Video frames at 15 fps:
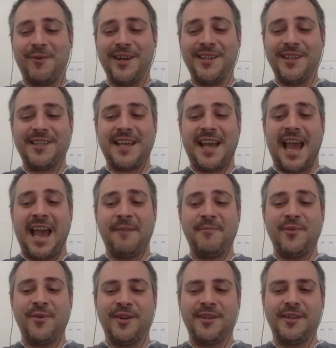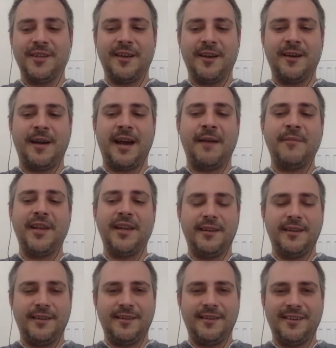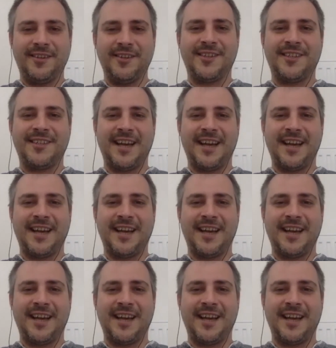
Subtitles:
this happened, the